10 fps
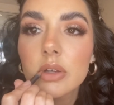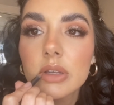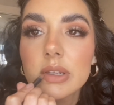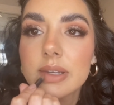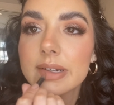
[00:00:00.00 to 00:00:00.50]

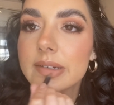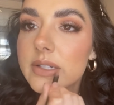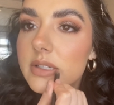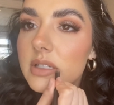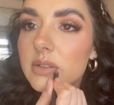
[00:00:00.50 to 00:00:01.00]
Now do you
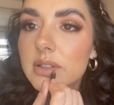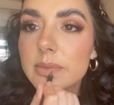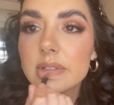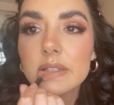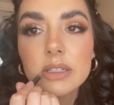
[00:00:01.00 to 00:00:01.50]
see what I
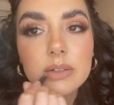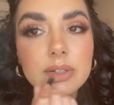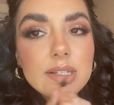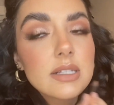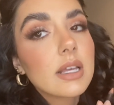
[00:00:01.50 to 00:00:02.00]
mean when I
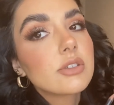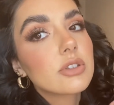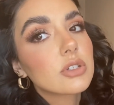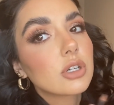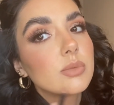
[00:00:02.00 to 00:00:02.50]
say it doesn't
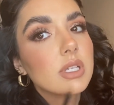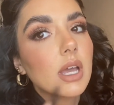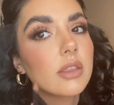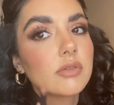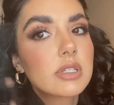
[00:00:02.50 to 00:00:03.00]
come together
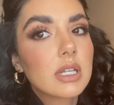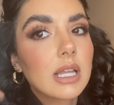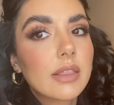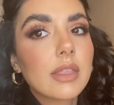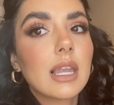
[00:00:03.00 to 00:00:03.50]
until like
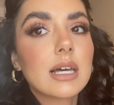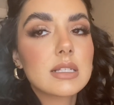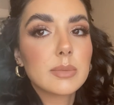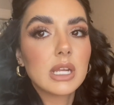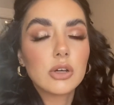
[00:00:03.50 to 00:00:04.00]
the last
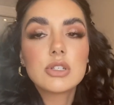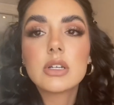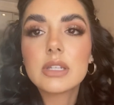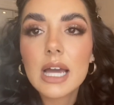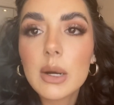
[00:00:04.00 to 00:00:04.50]
minute? Until
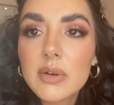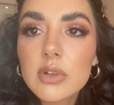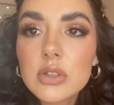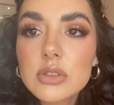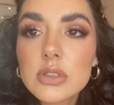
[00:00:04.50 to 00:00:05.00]
now I've
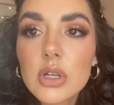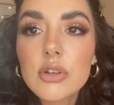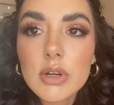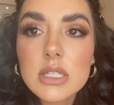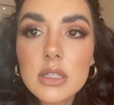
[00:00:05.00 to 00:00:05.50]
looked
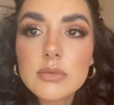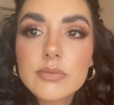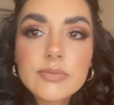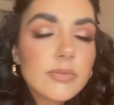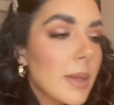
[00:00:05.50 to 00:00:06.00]
crazy.
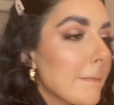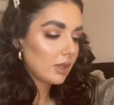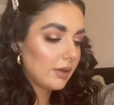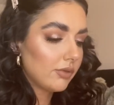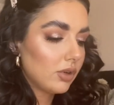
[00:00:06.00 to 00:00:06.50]

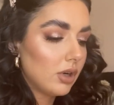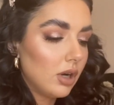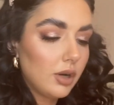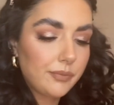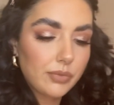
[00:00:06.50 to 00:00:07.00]
I've got
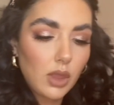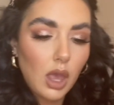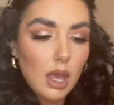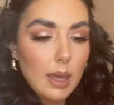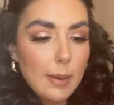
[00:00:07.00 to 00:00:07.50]

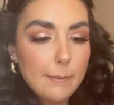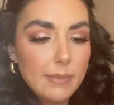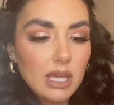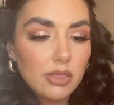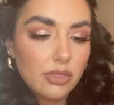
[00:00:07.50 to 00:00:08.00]

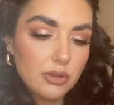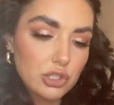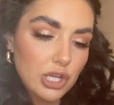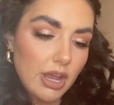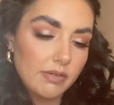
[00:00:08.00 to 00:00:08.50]
Myth,
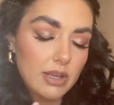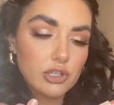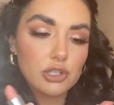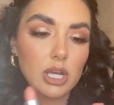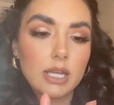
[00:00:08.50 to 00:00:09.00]
Cherish
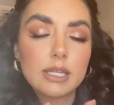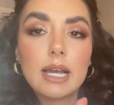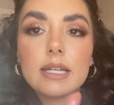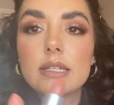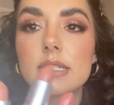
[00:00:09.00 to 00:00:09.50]
and
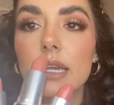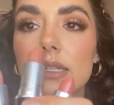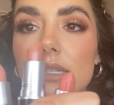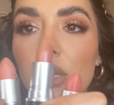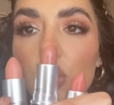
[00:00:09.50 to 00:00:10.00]
Kinda Sexy
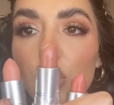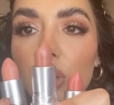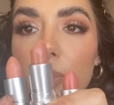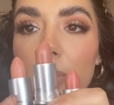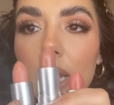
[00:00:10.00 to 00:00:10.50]
Up
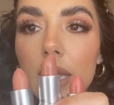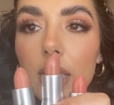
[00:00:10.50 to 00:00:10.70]
by